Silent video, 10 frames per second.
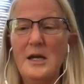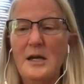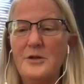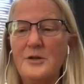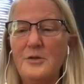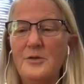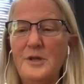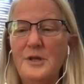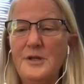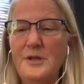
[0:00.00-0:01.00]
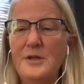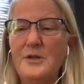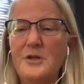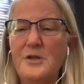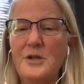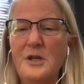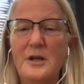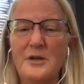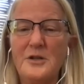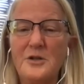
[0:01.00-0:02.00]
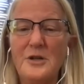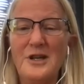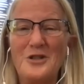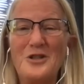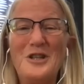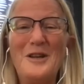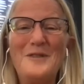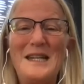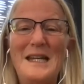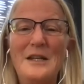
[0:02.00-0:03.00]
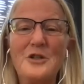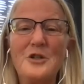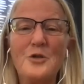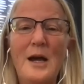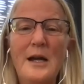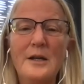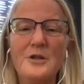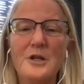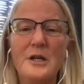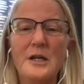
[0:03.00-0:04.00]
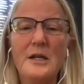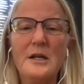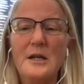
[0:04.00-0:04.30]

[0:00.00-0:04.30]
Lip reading: And so this is a shift in strategy